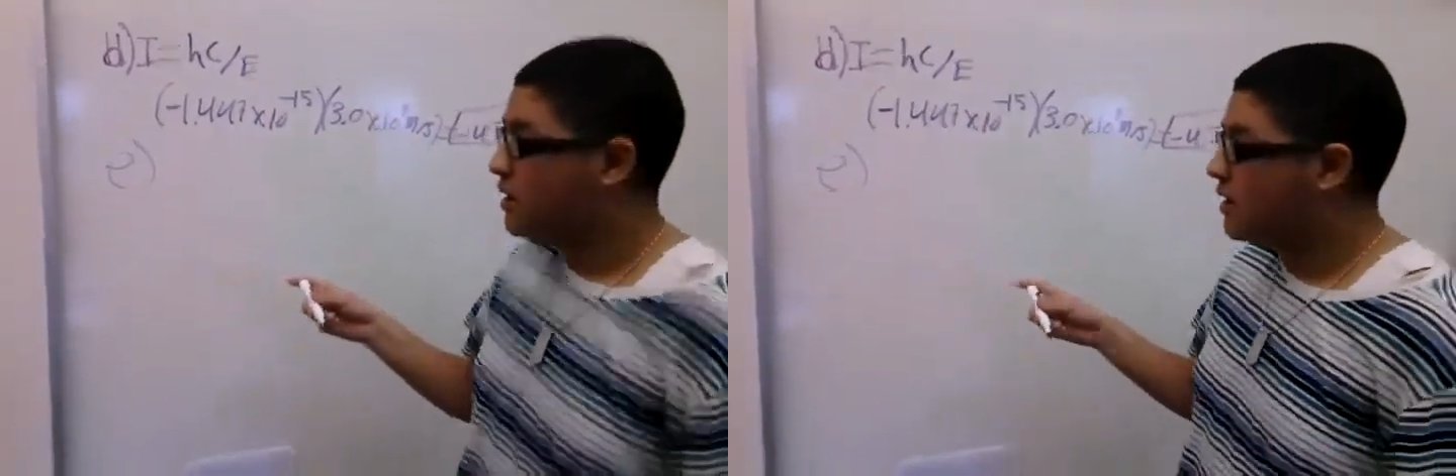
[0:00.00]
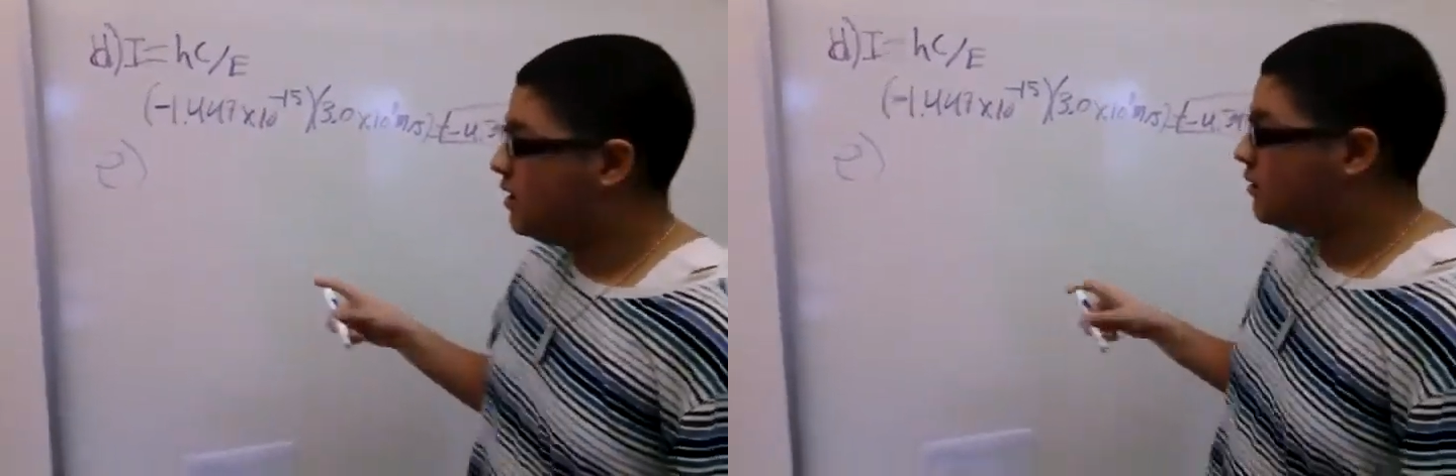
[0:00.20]

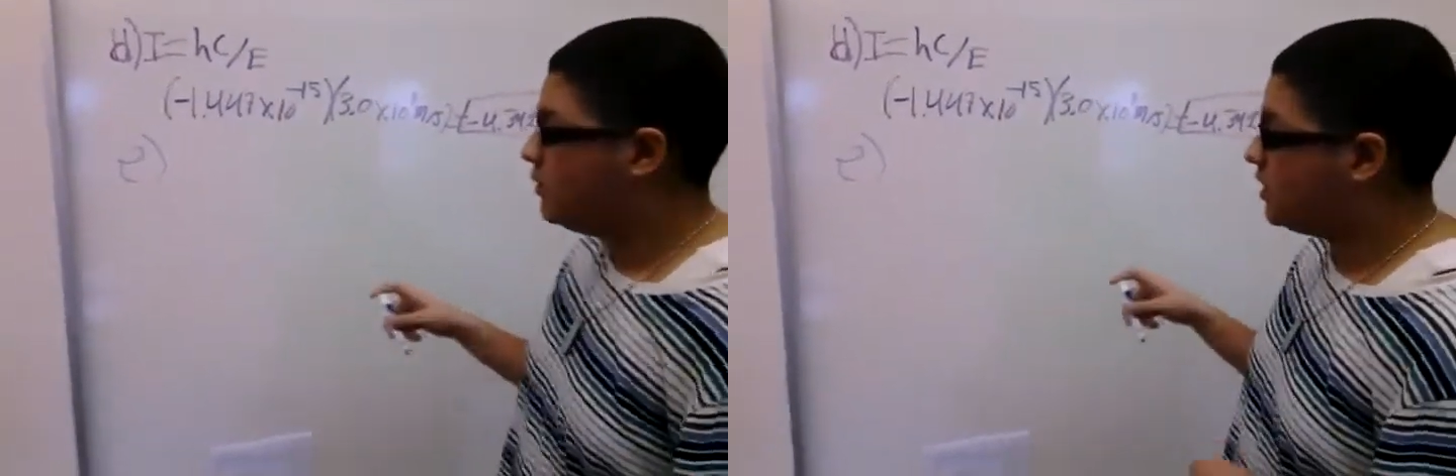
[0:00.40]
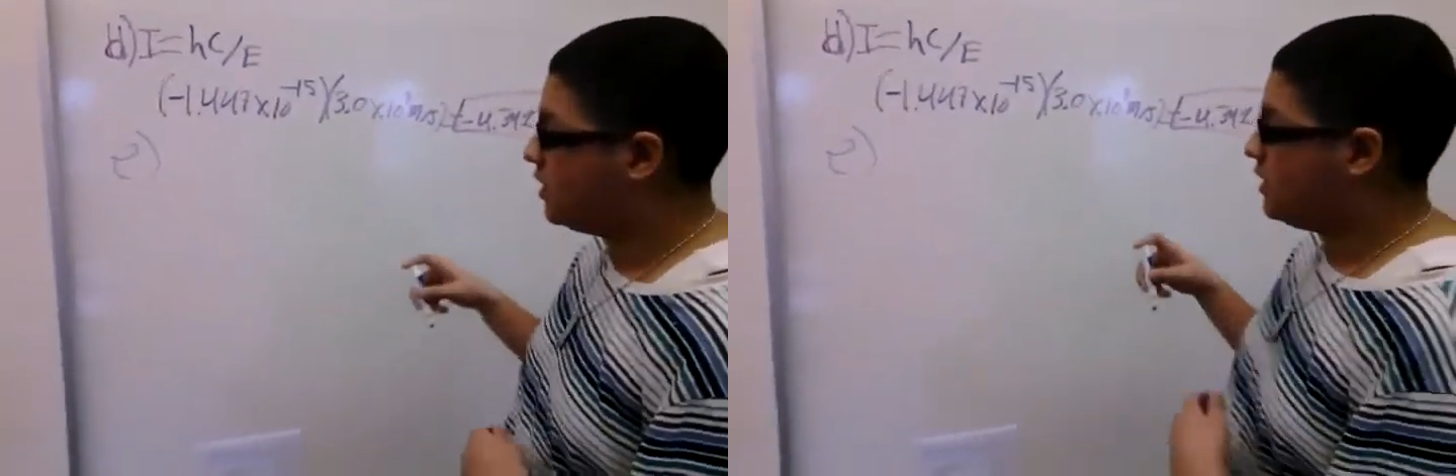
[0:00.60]
we
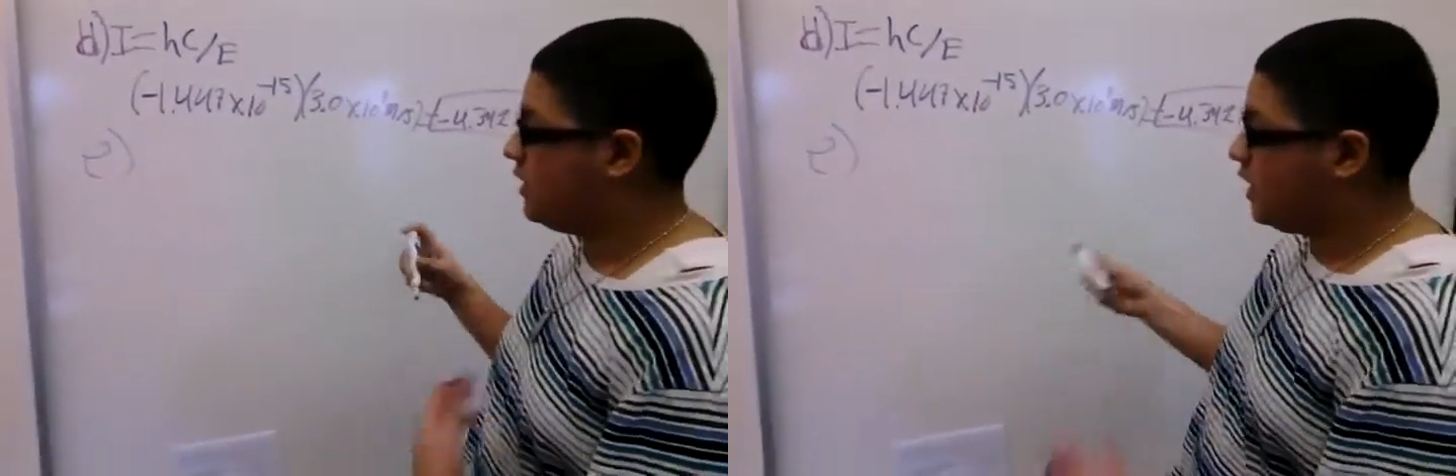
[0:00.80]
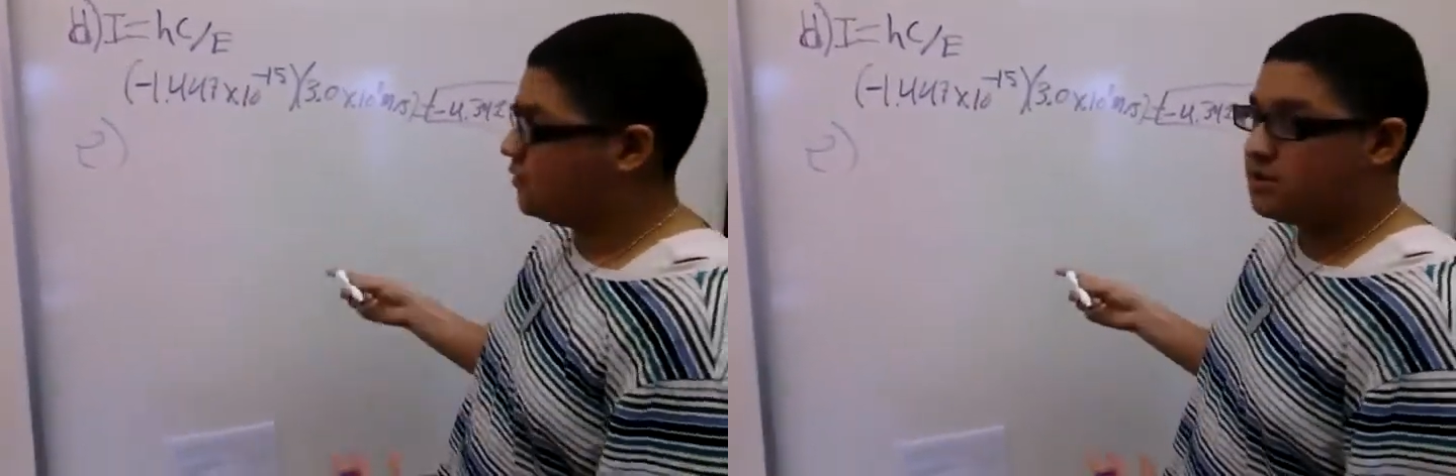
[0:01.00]
can now
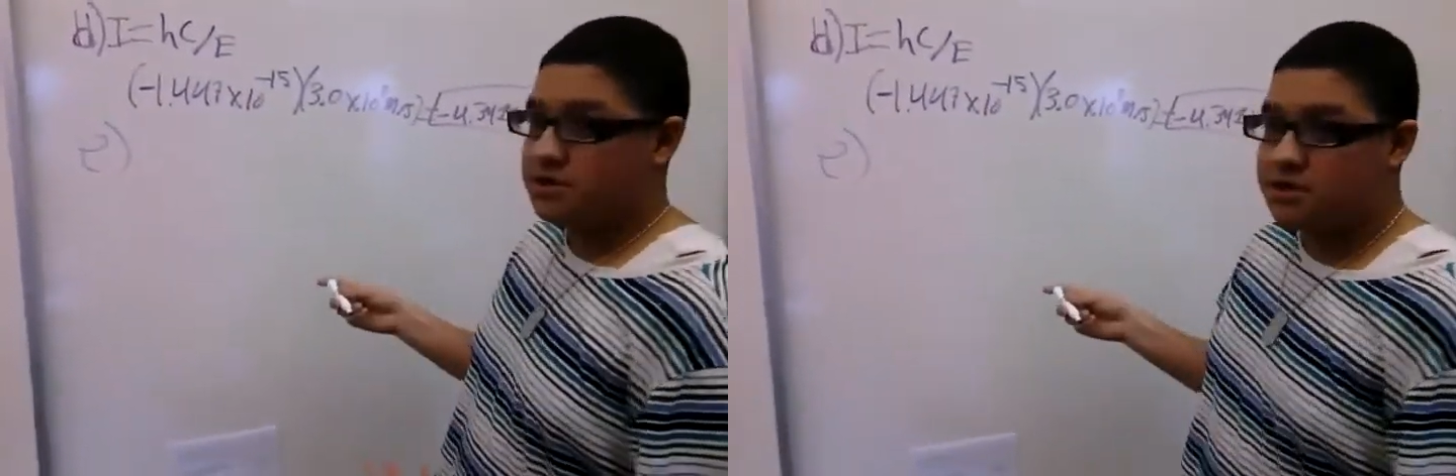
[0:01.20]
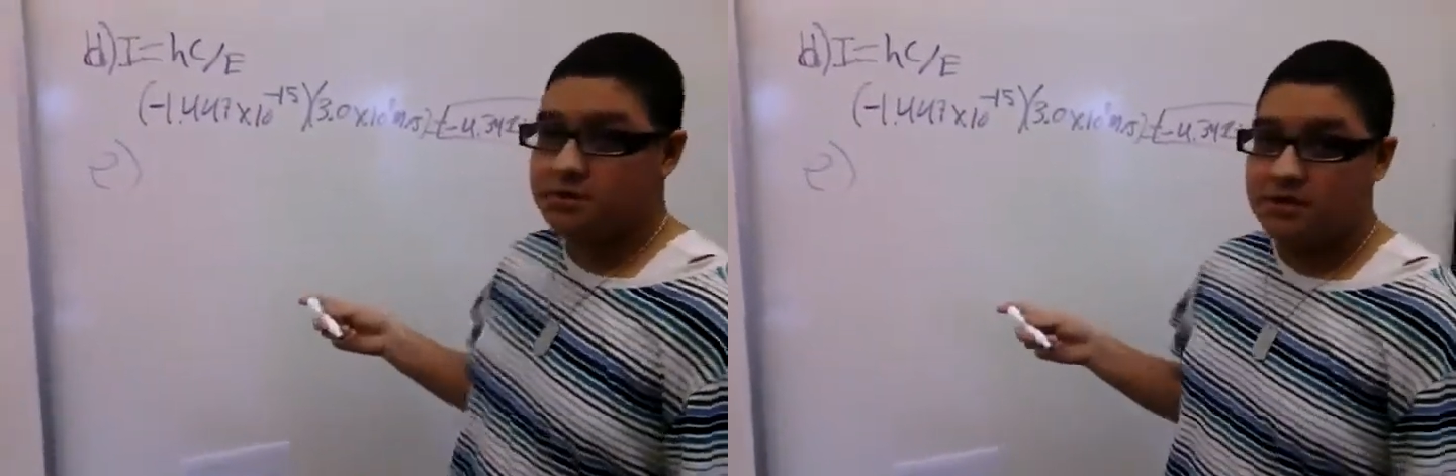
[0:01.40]

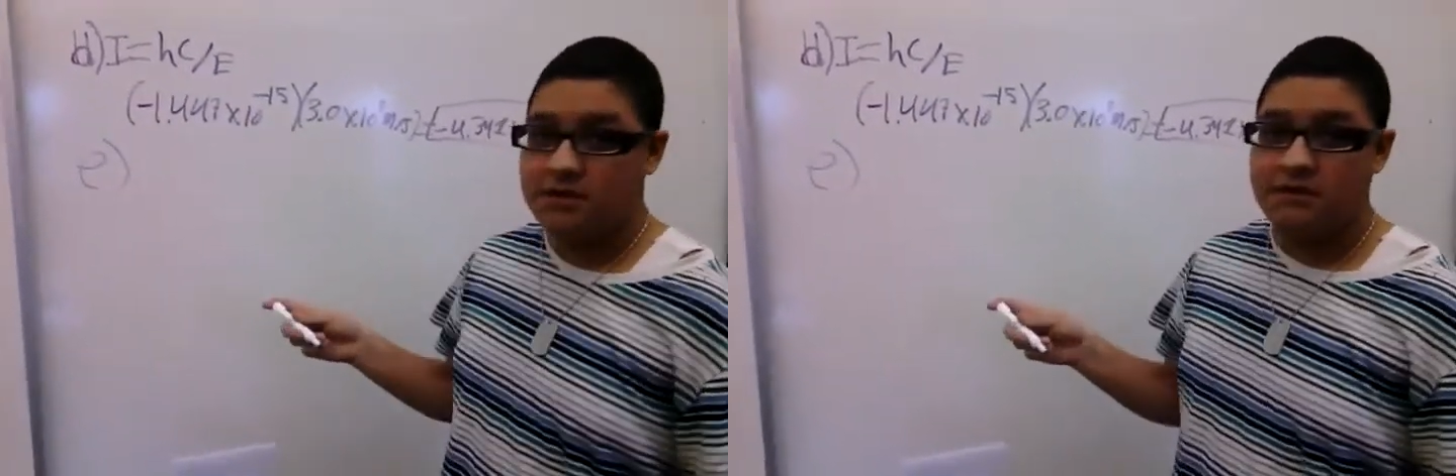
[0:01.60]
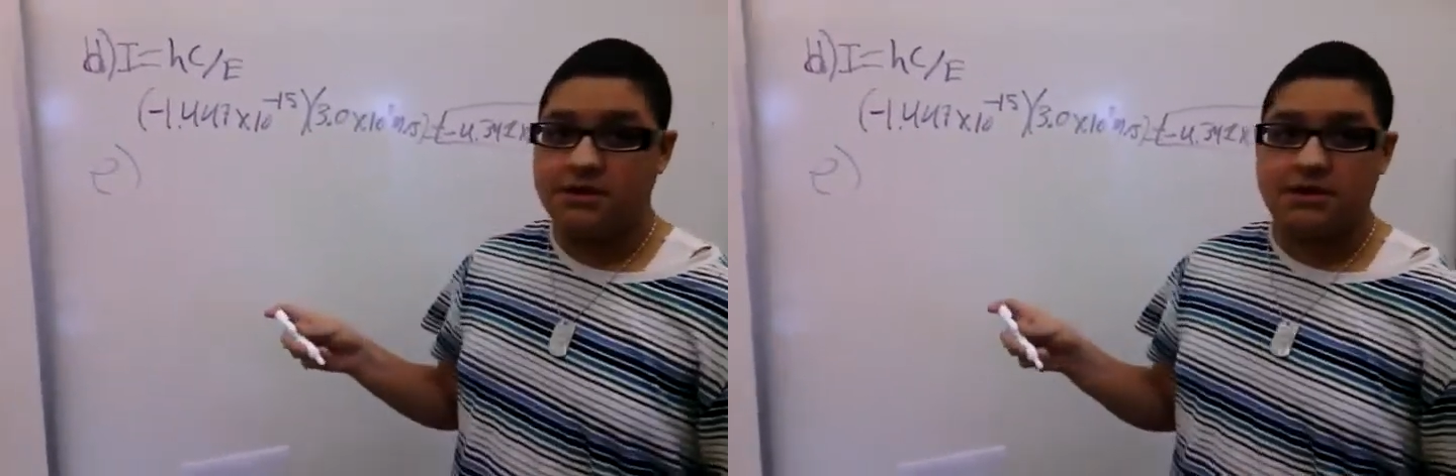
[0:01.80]
determine if
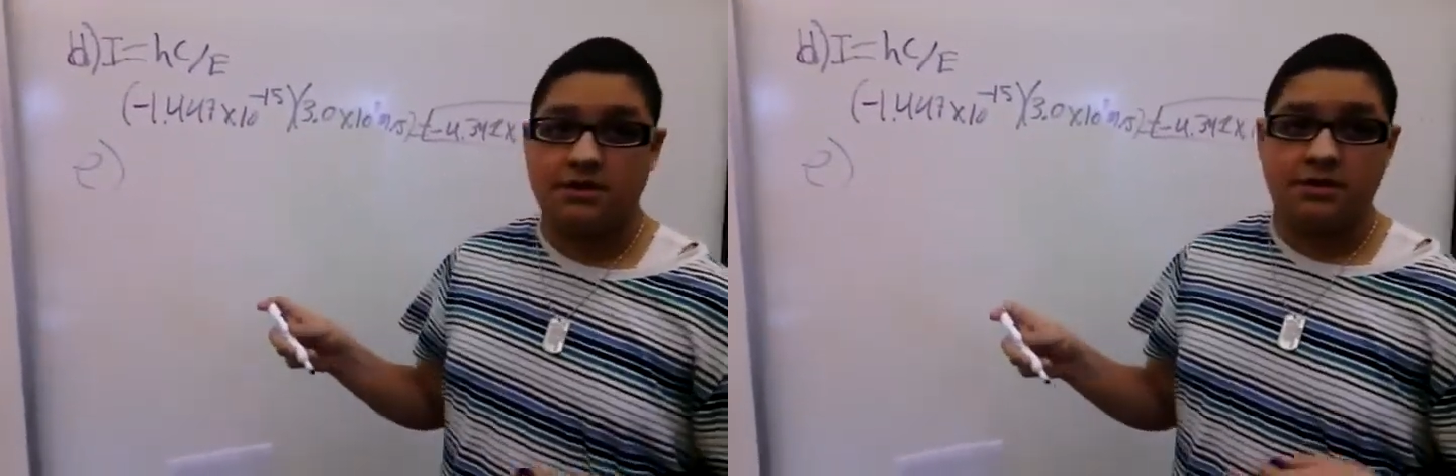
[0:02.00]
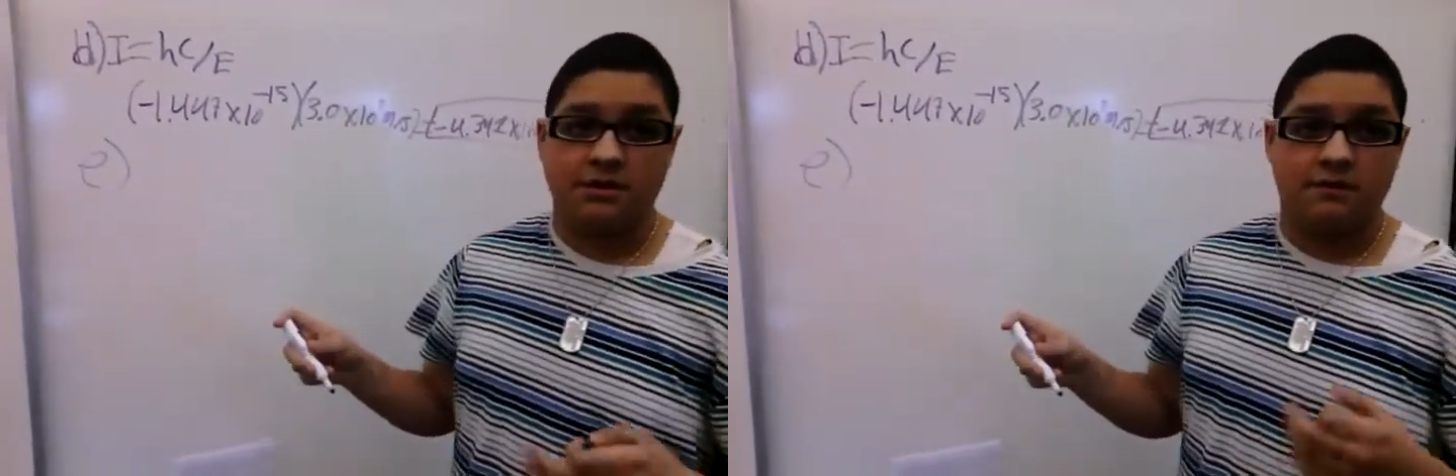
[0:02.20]
it's in the
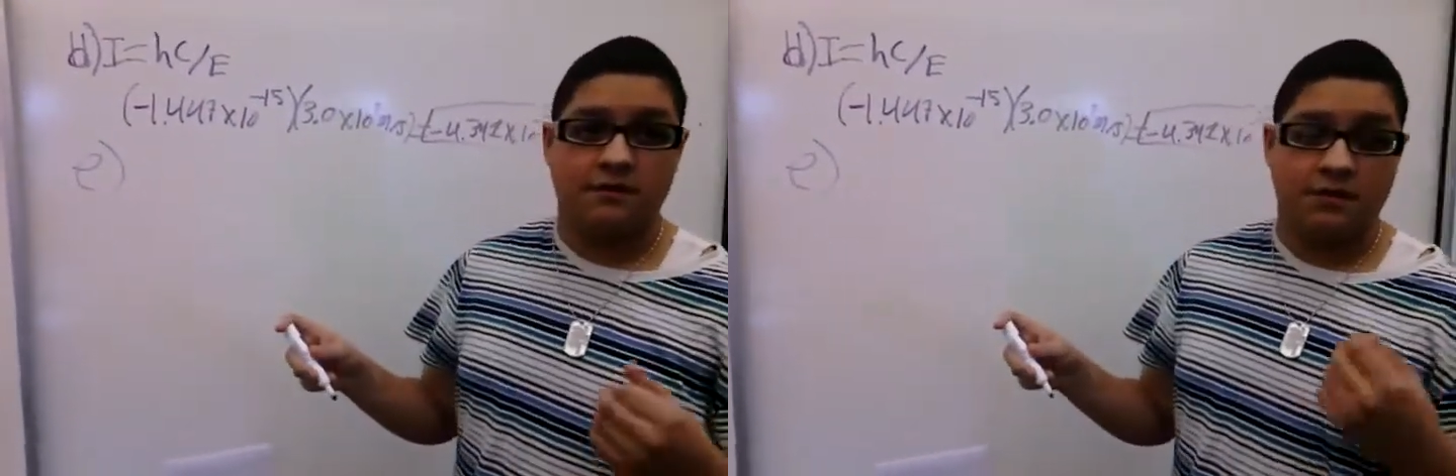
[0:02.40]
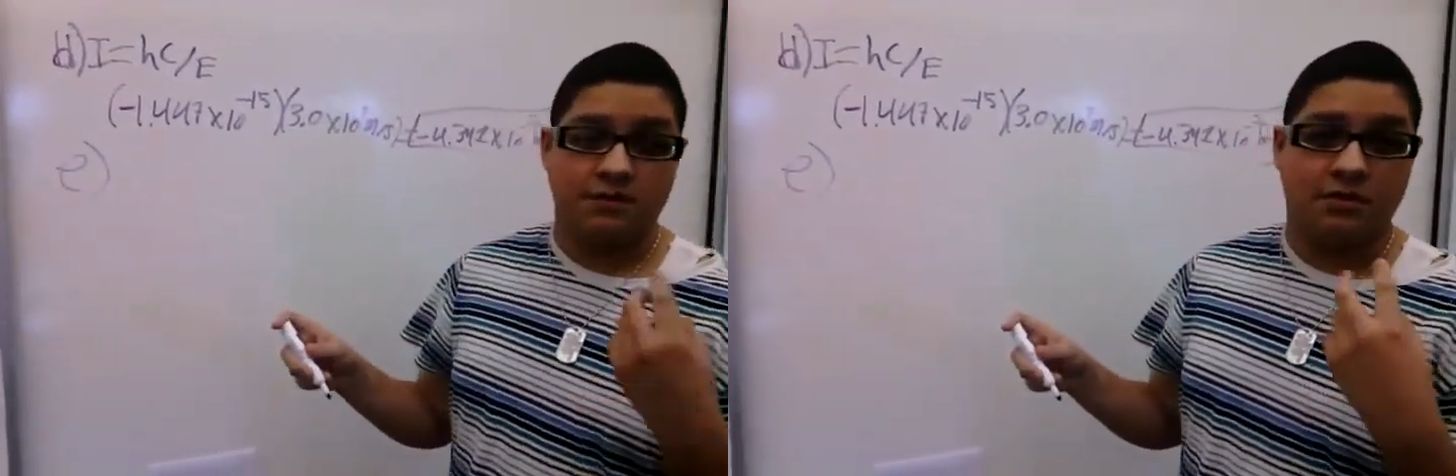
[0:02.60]

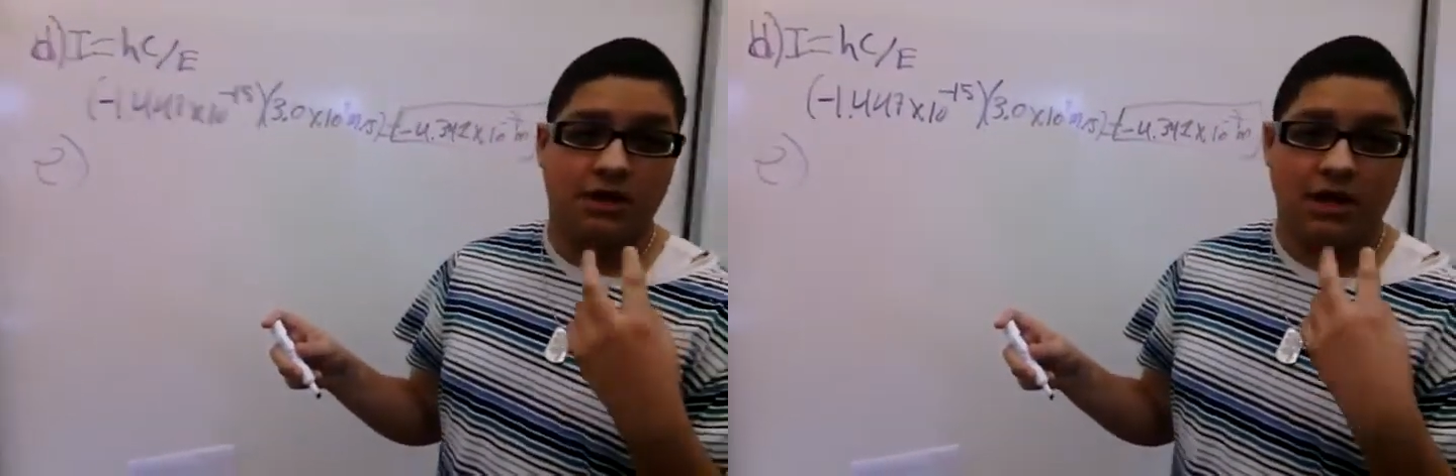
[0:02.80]
visible light,